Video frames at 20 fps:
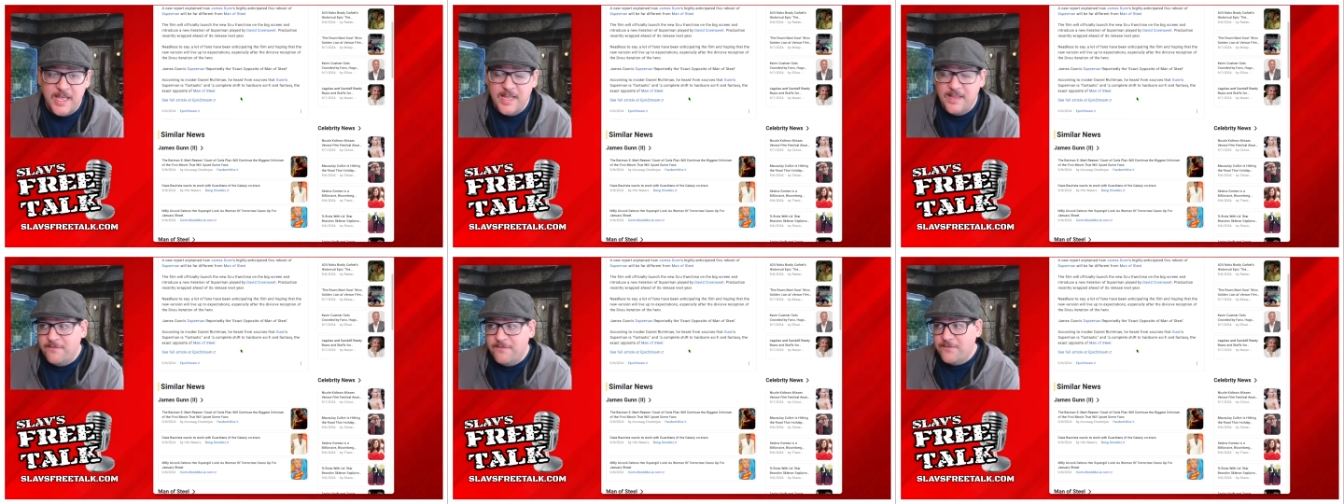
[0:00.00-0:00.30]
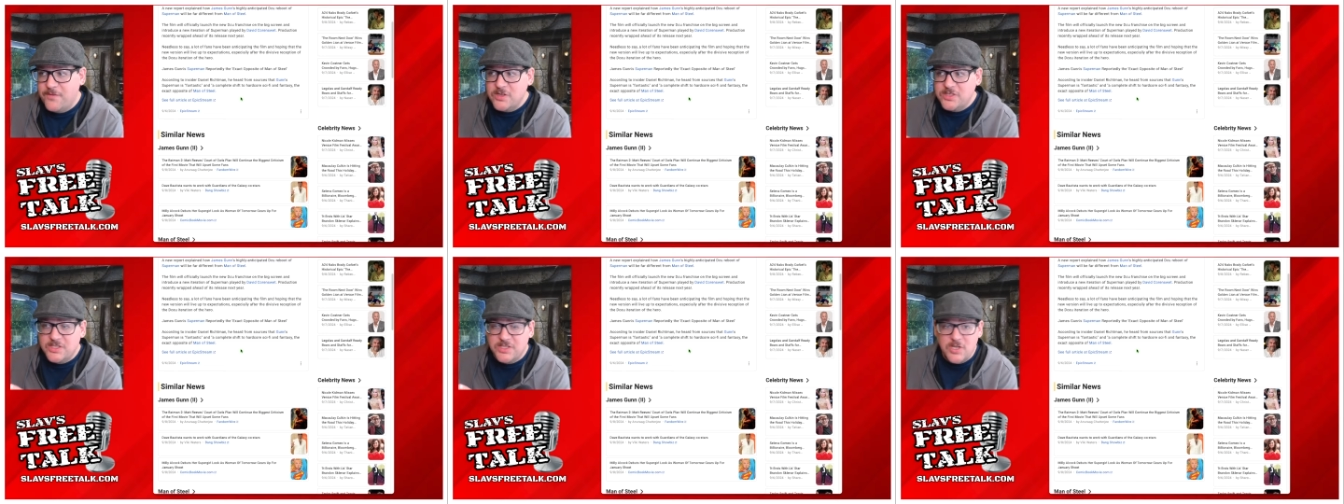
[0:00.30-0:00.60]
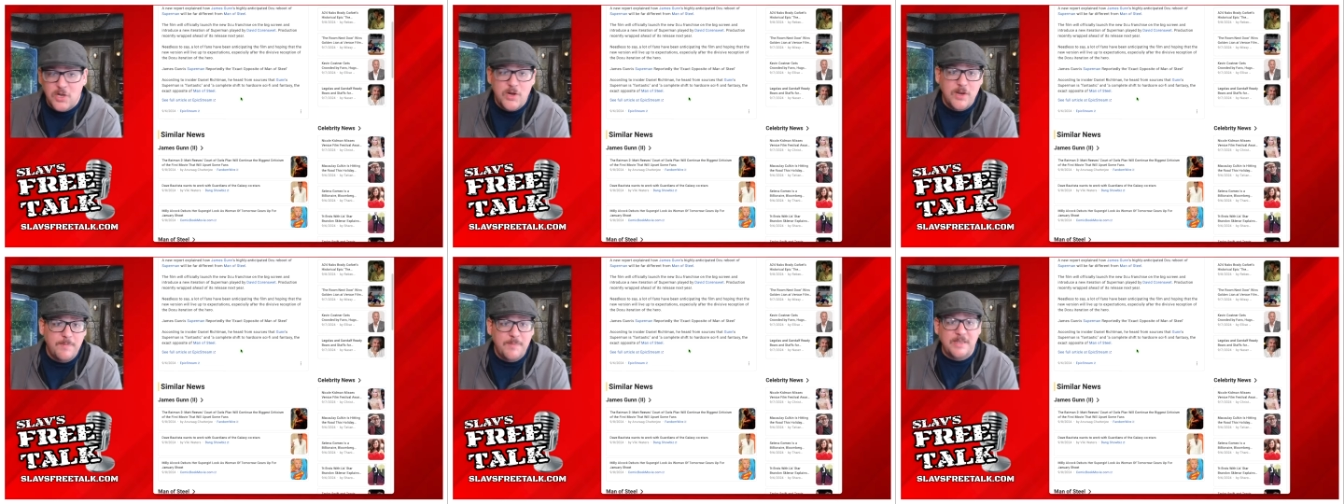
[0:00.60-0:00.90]
The first
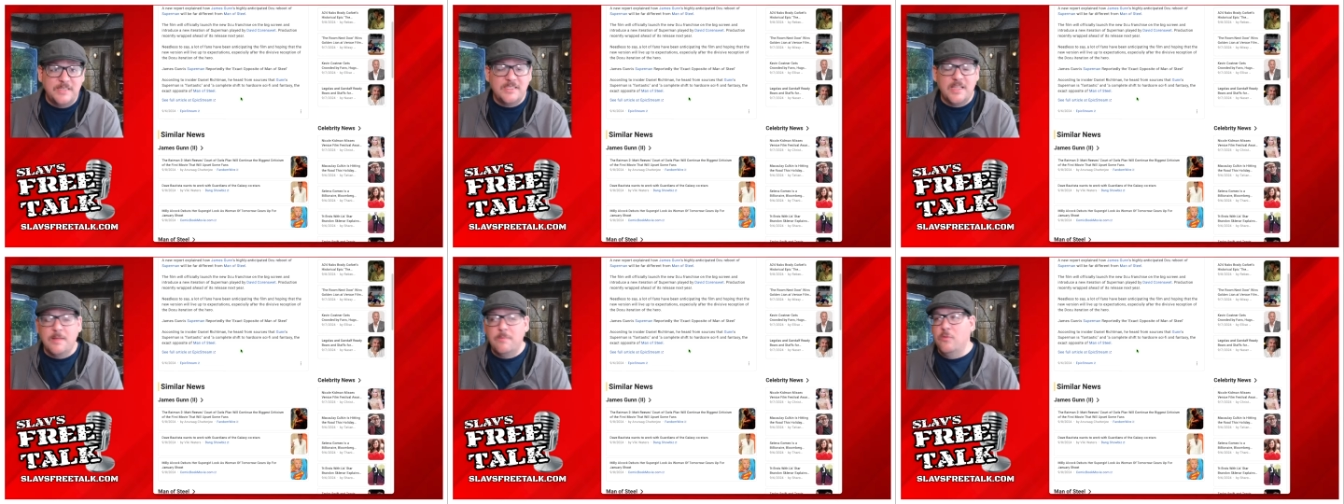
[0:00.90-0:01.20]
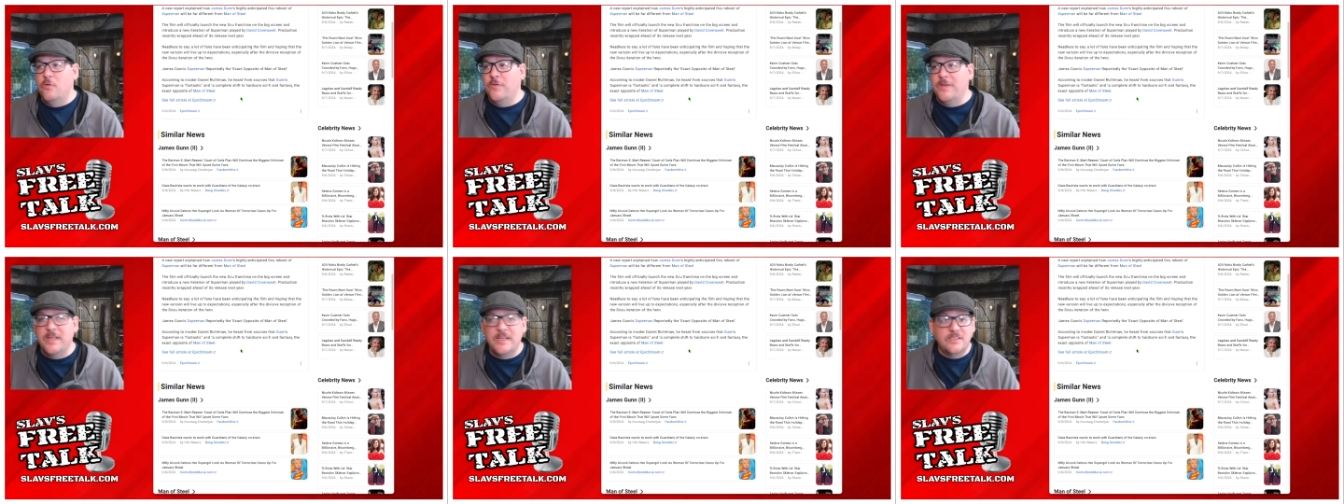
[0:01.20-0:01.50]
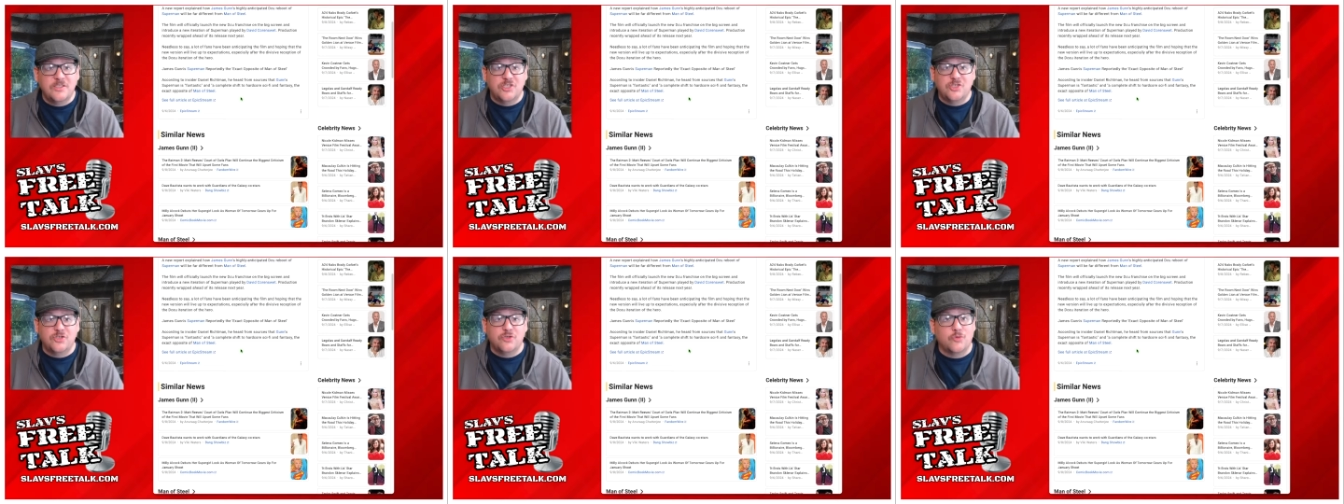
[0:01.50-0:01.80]
30 minutes of that movie
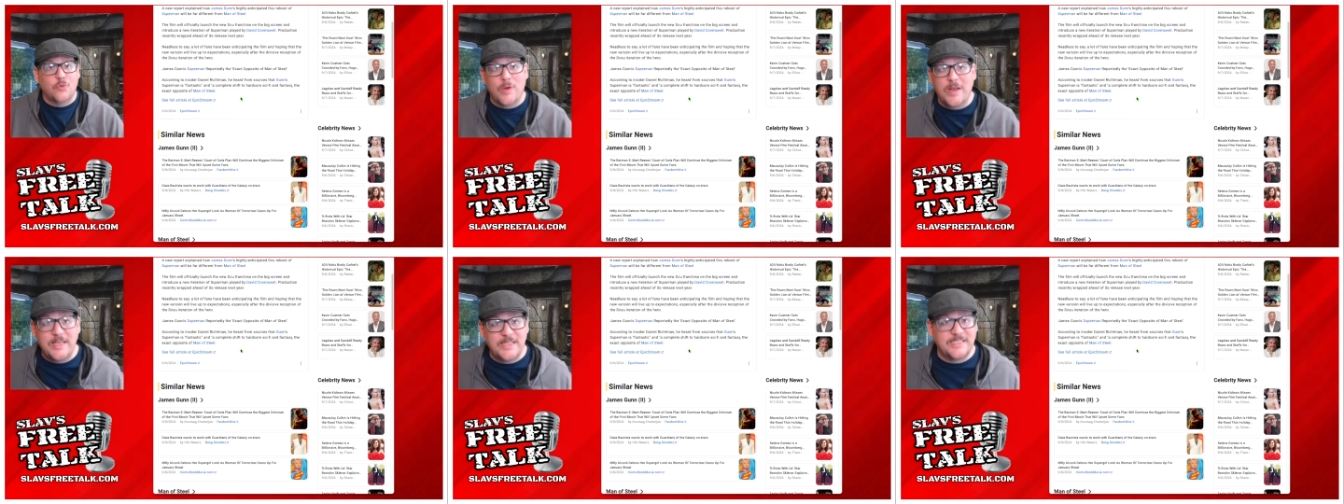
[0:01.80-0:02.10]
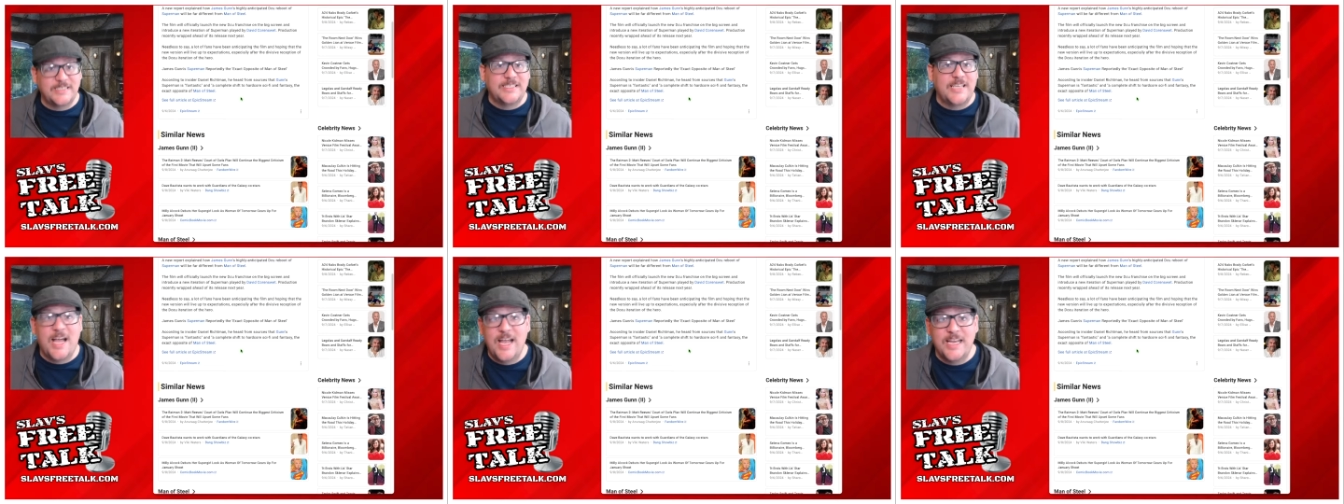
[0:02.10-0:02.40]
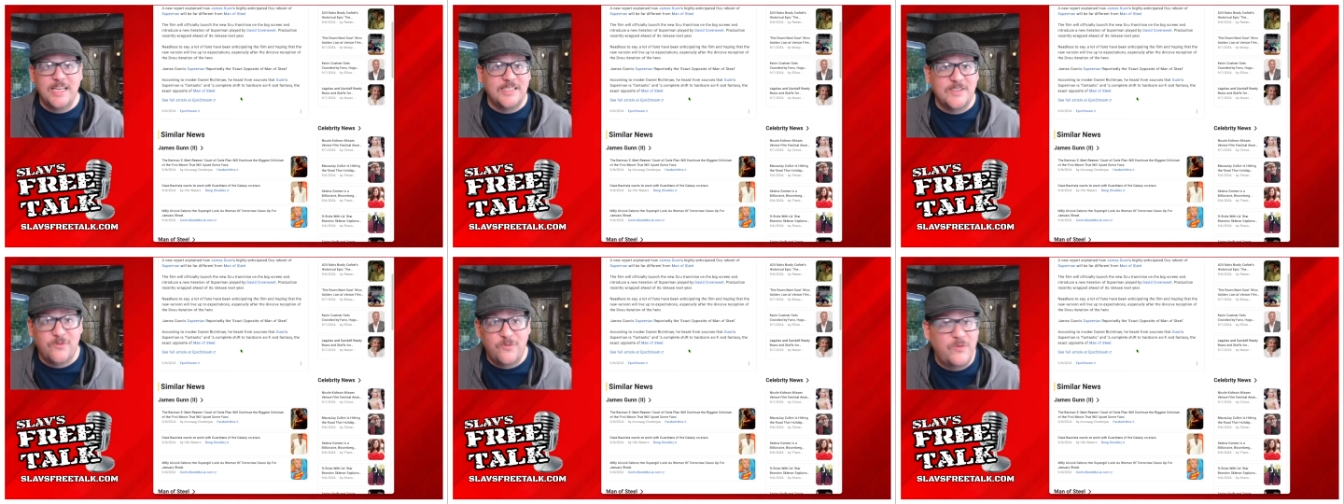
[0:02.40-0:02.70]
is straight
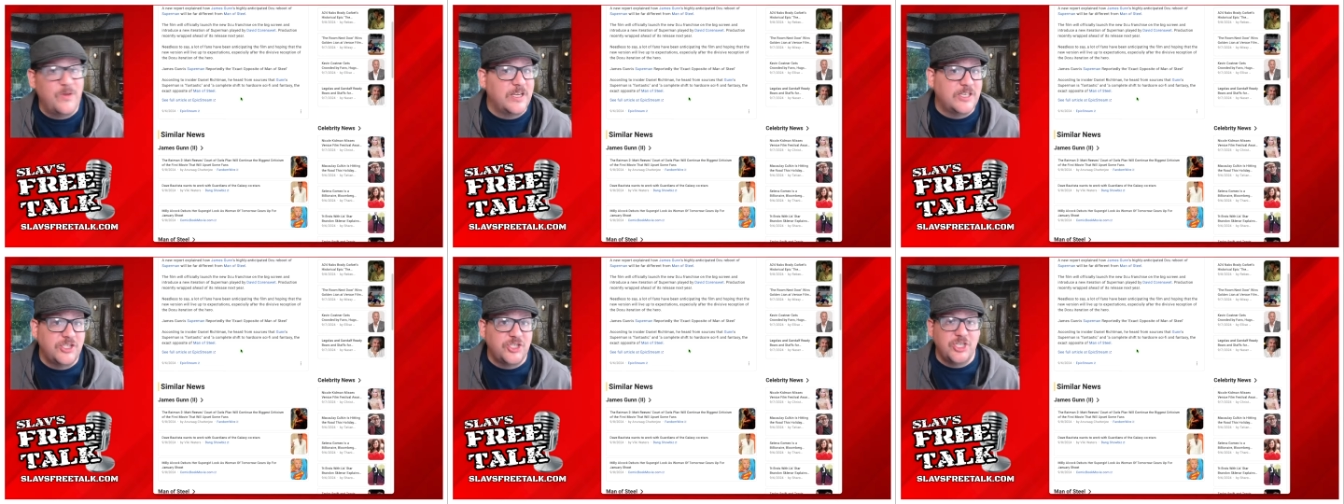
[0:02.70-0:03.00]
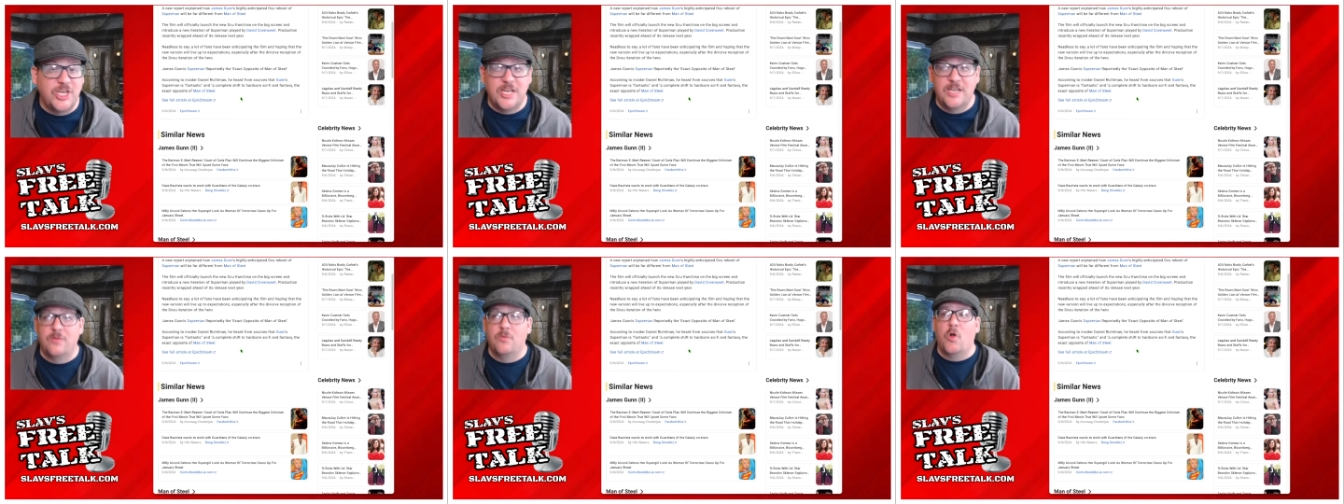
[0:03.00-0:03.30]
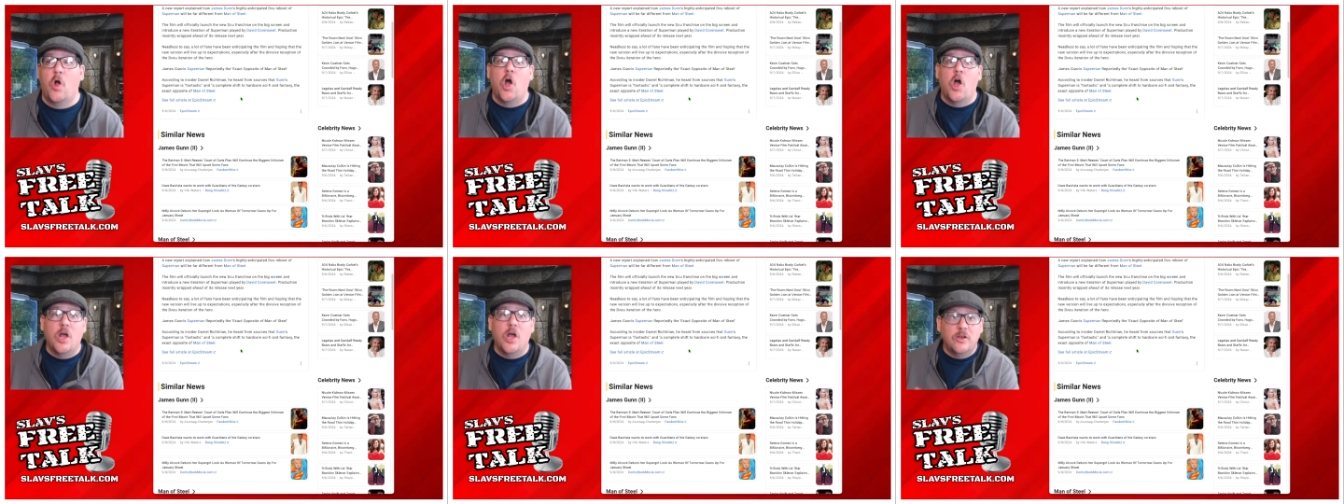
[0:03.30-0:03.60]
science fiction
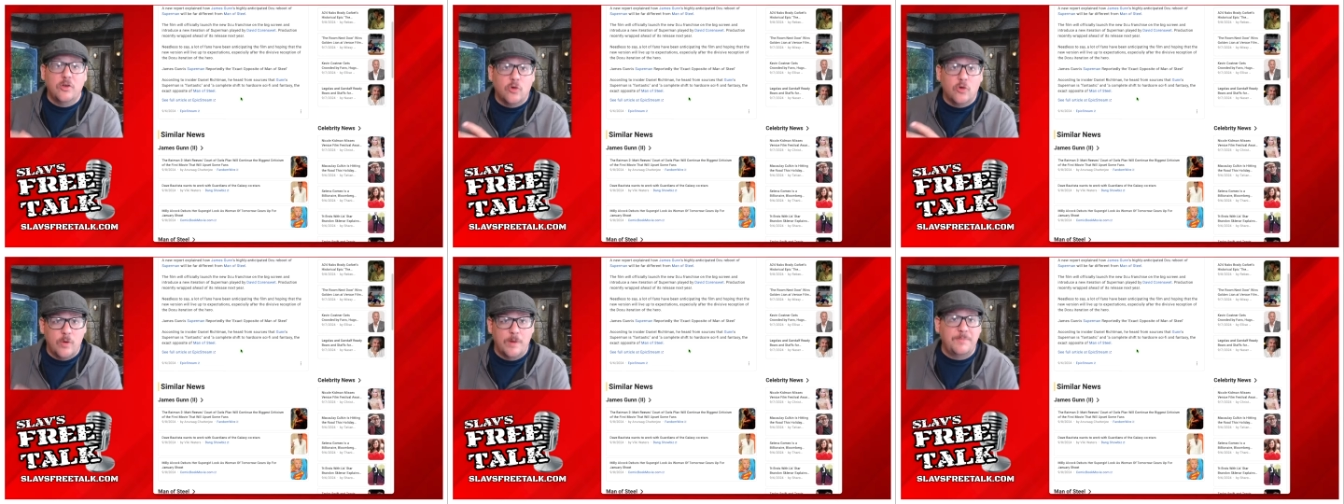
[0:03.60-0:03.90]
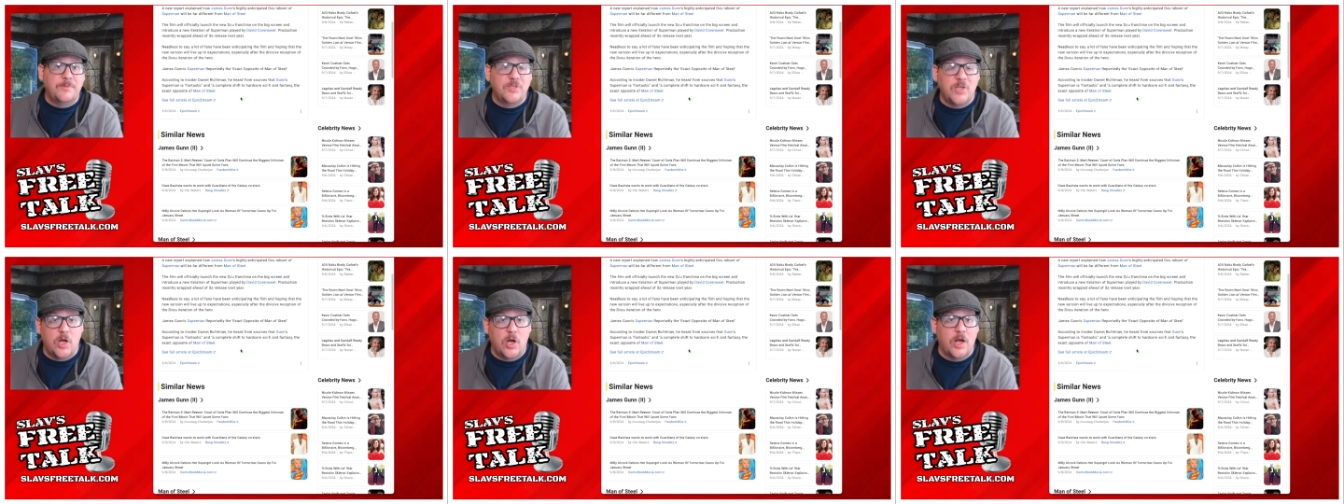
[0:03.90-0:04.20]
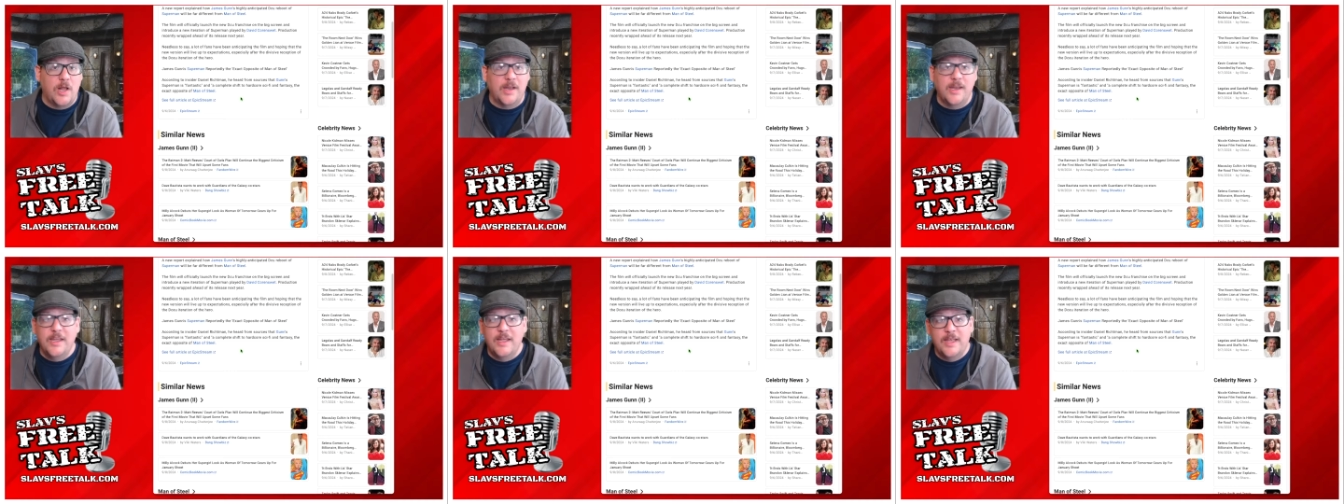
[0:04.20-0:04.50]
on
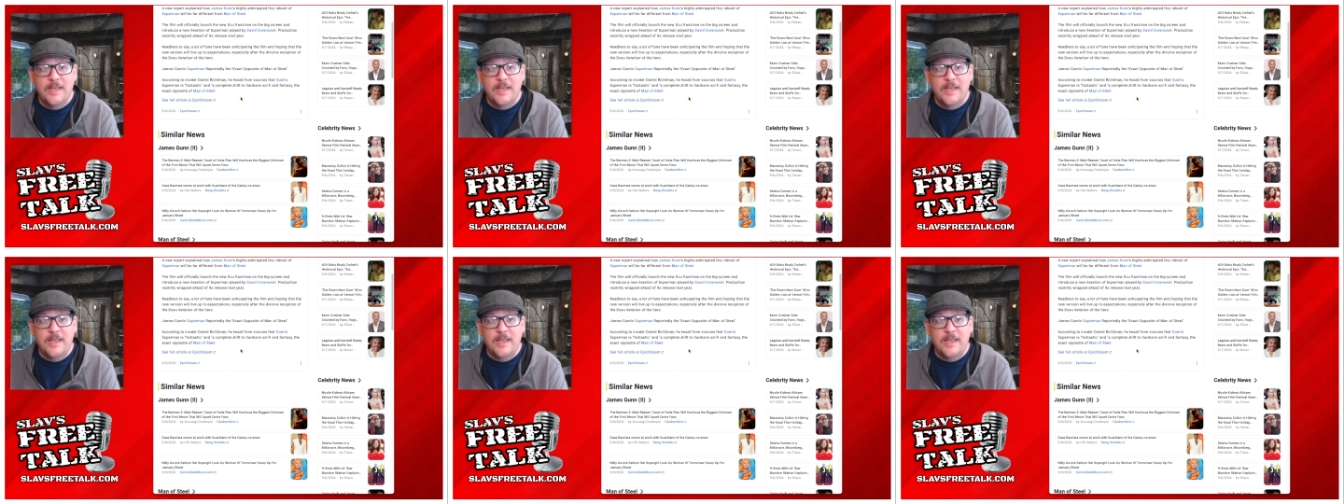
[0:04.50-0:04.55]
Krypton.